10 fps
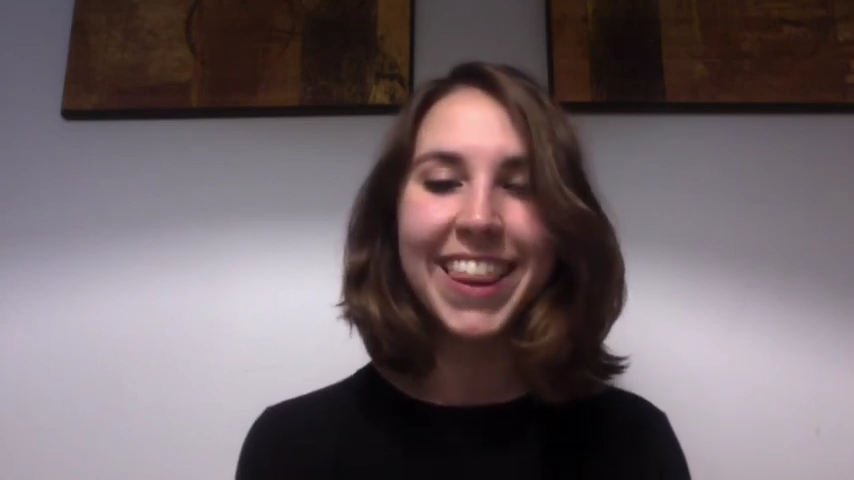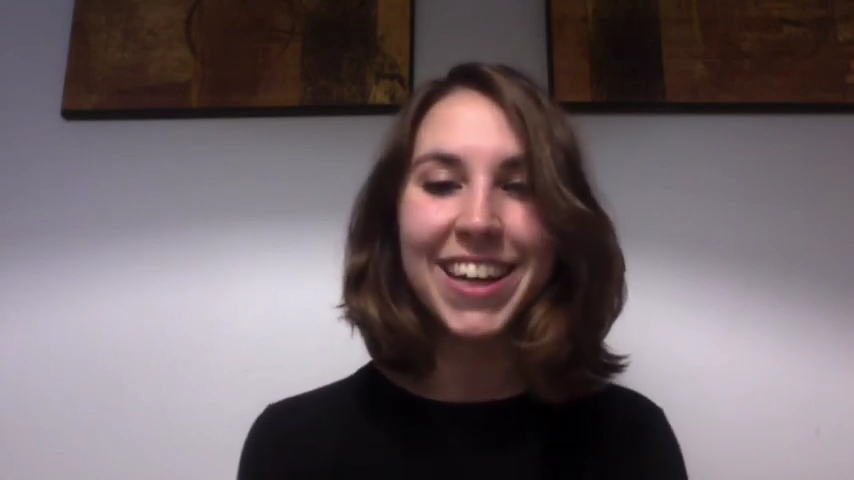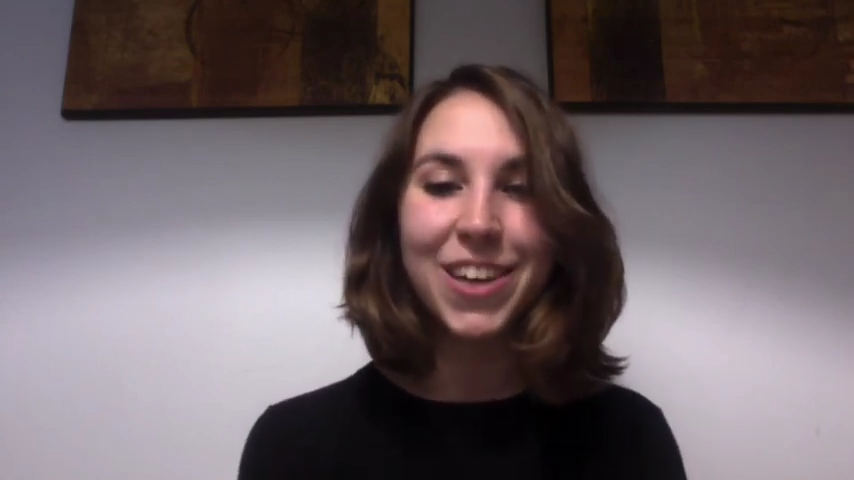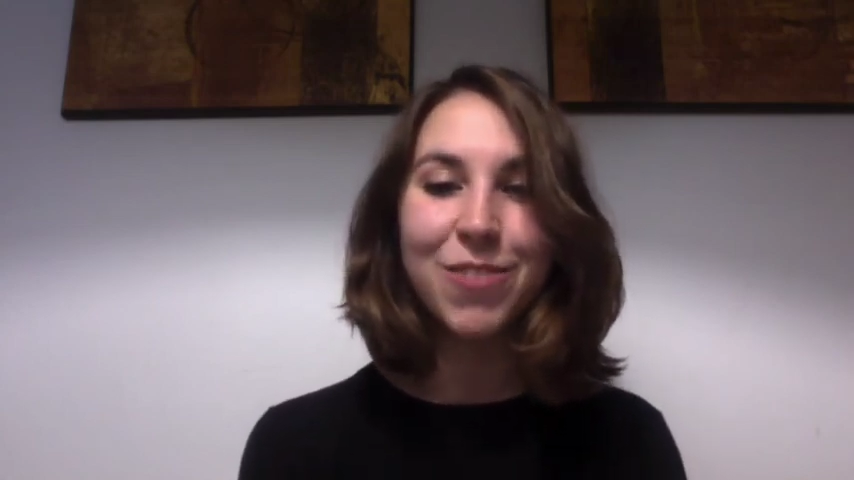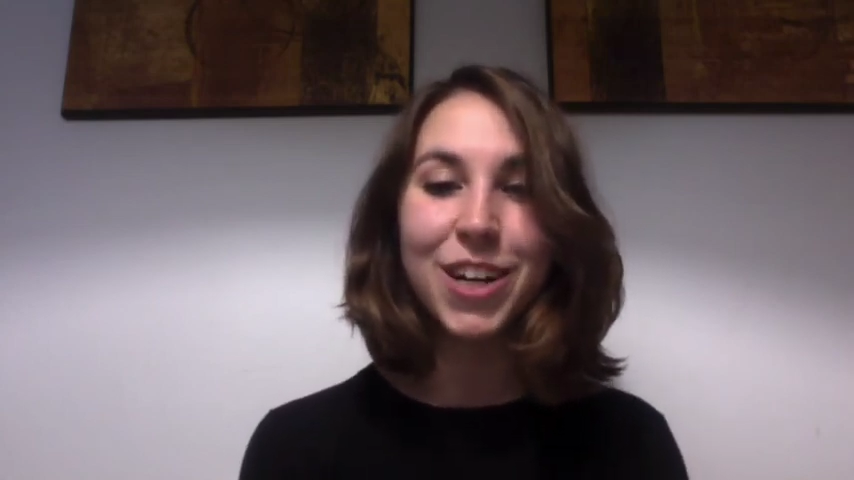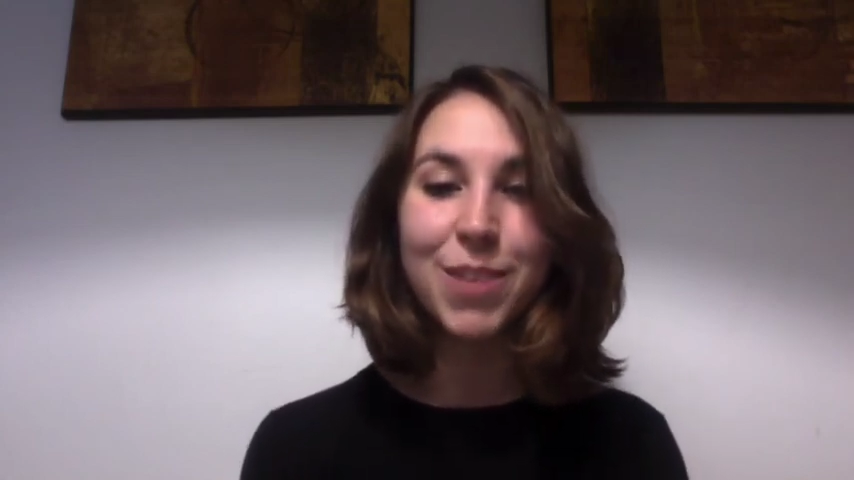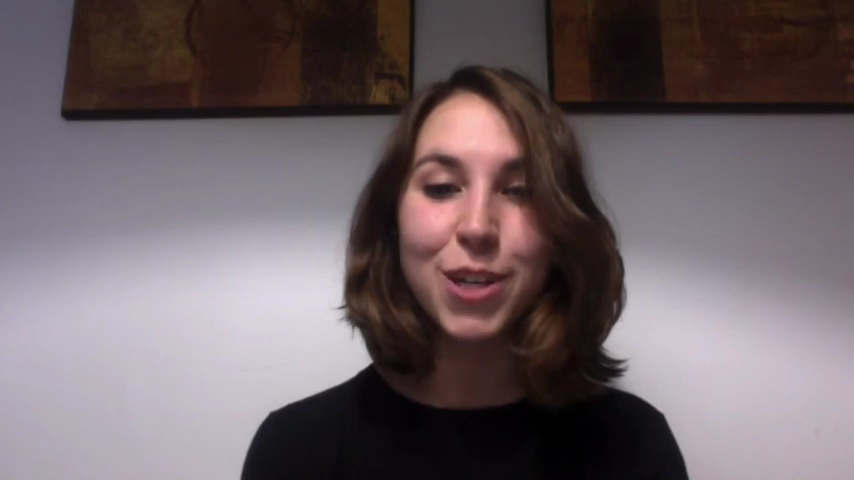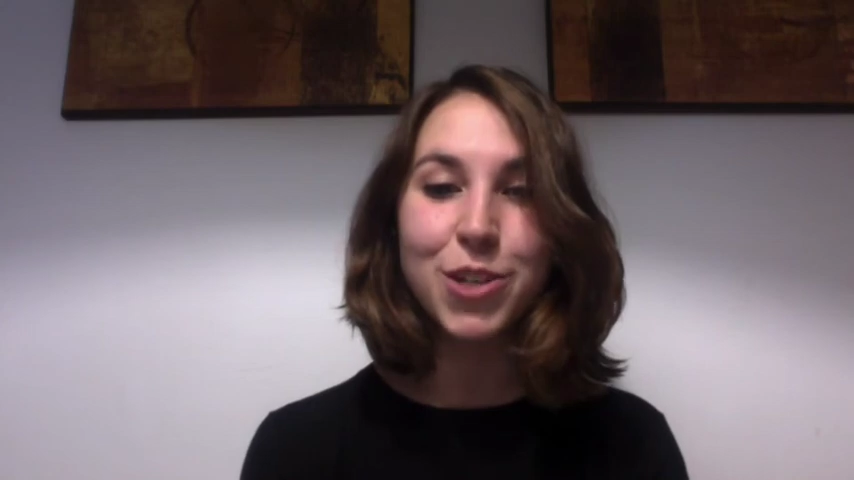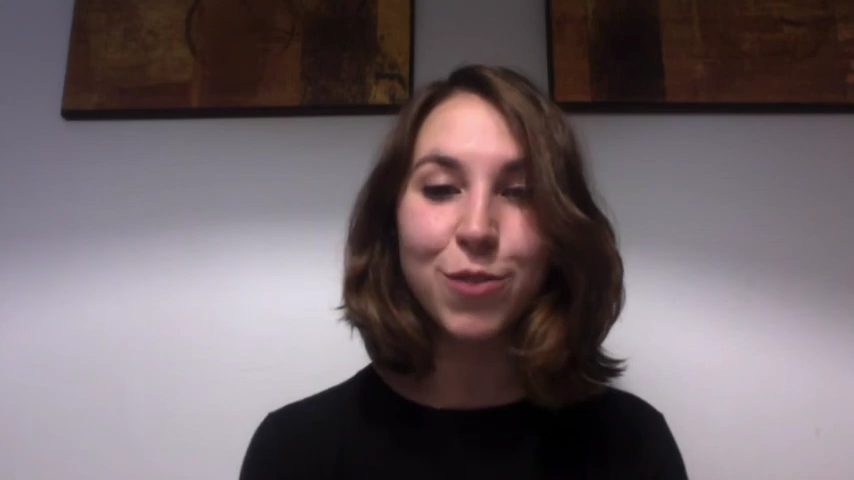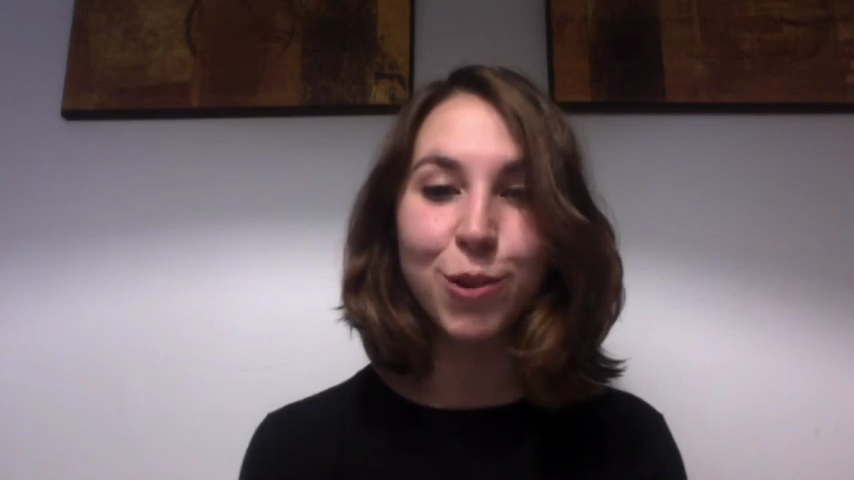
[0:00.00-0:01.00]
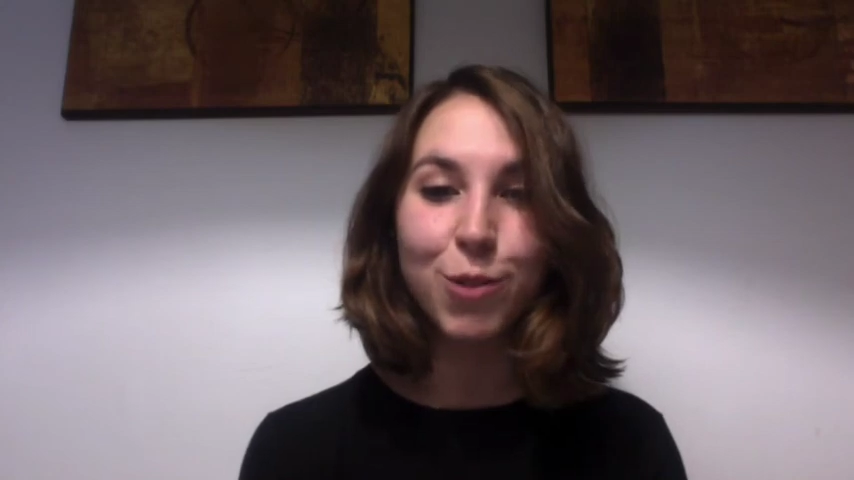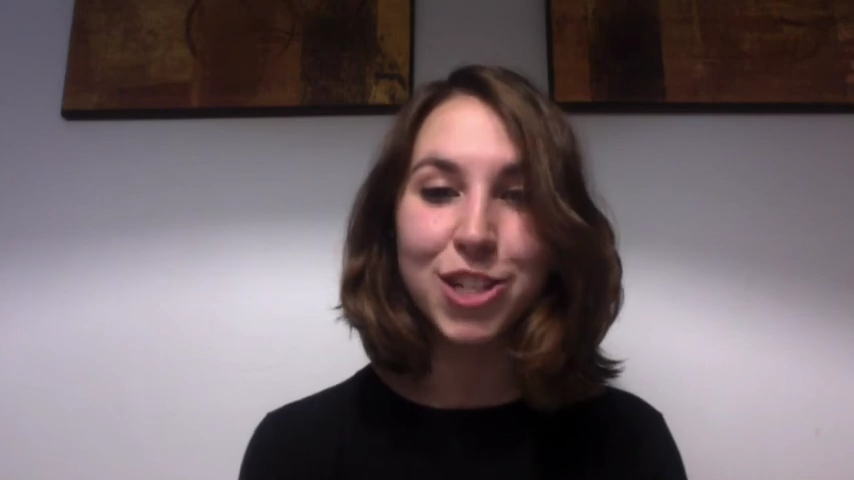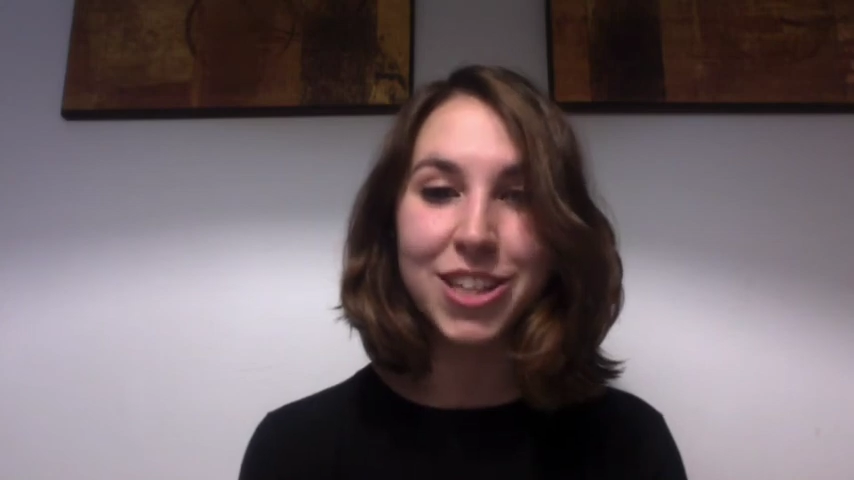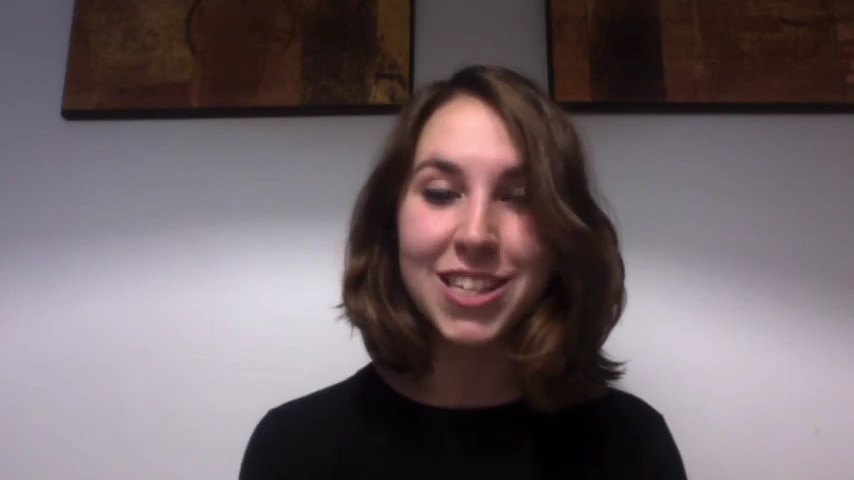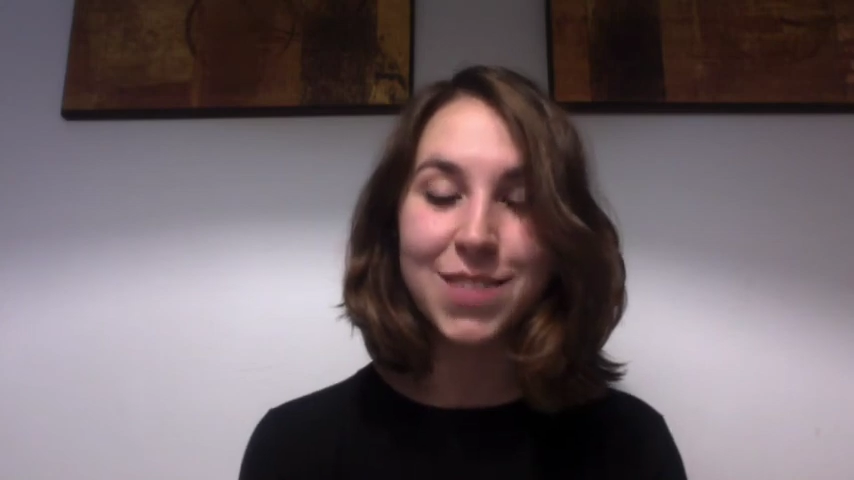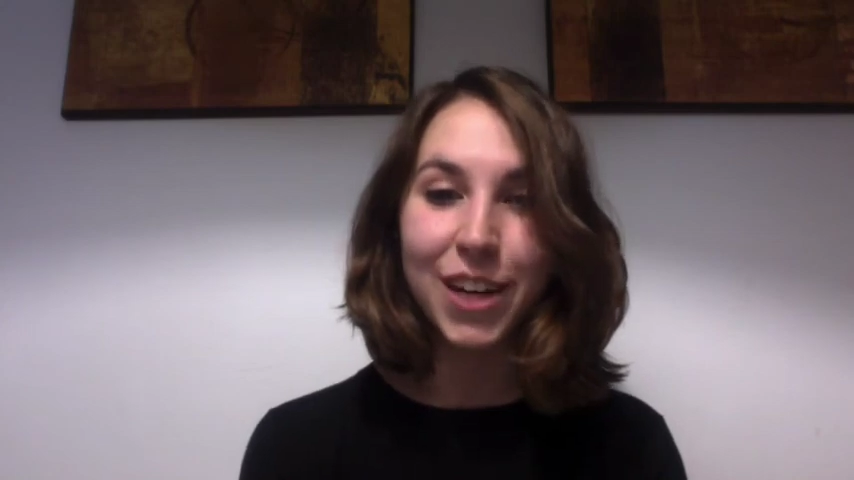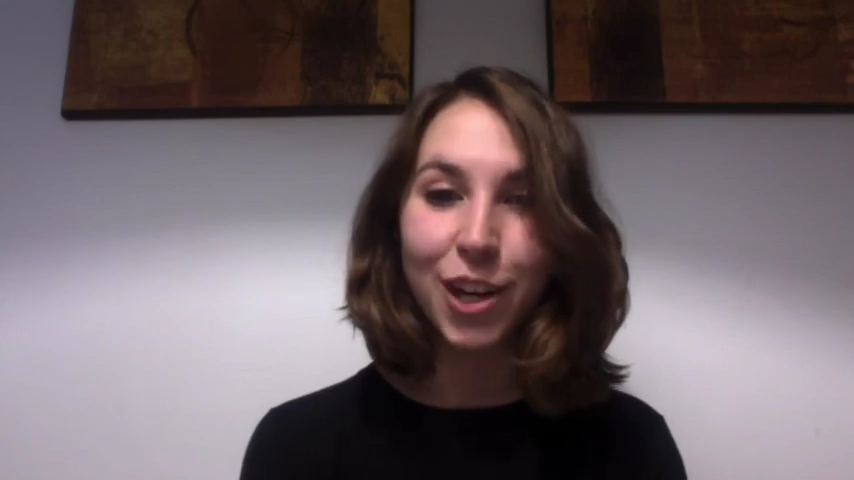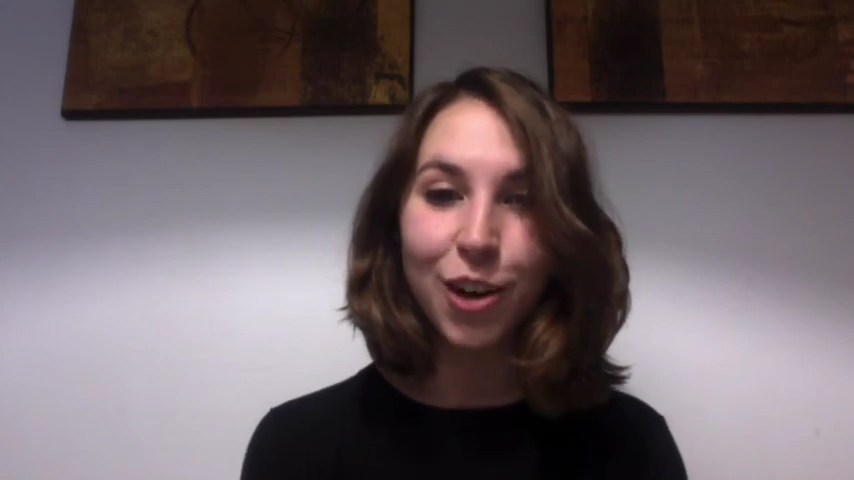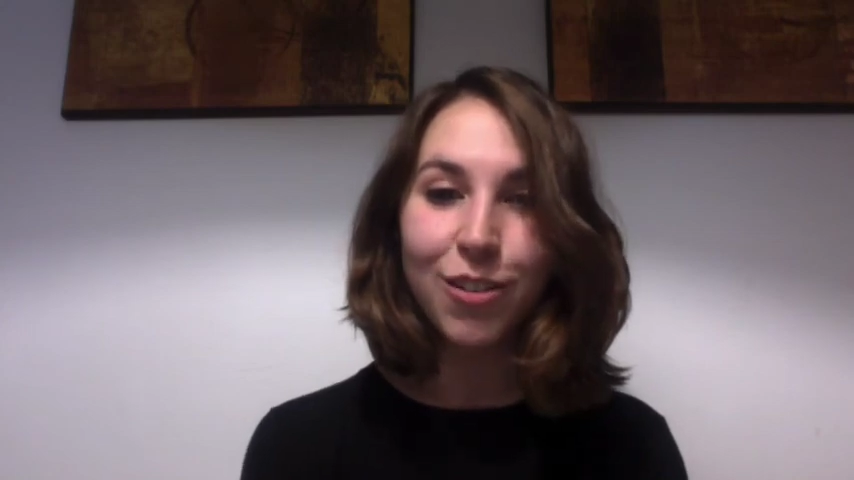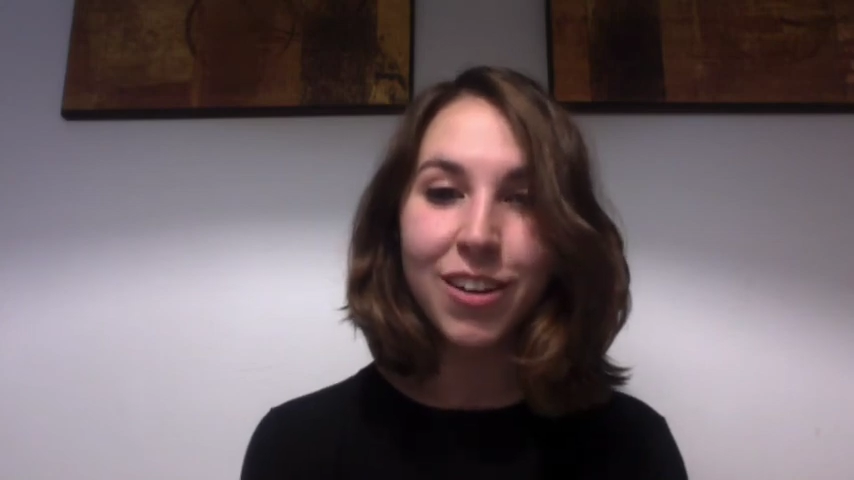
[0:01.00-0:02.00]
Thank you very much for watching this
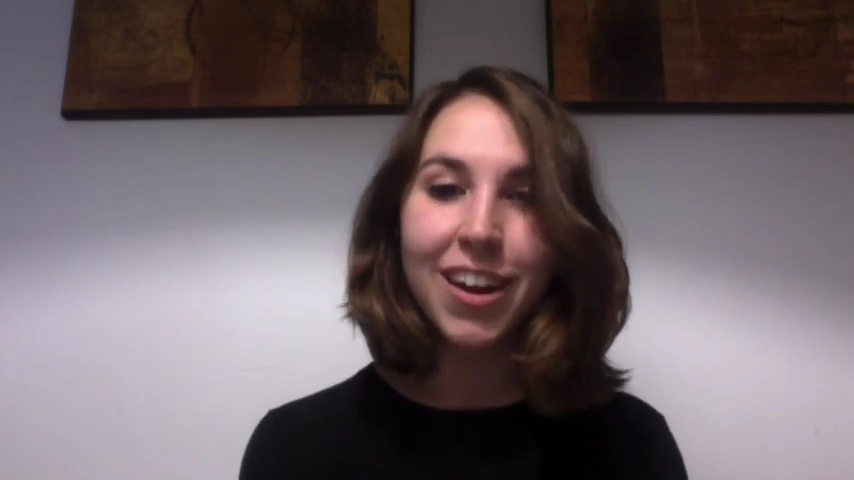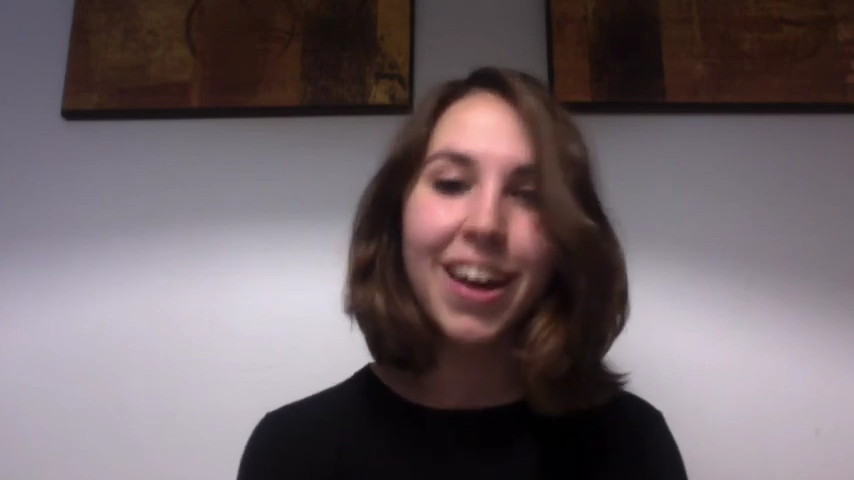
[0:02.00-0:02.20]
video,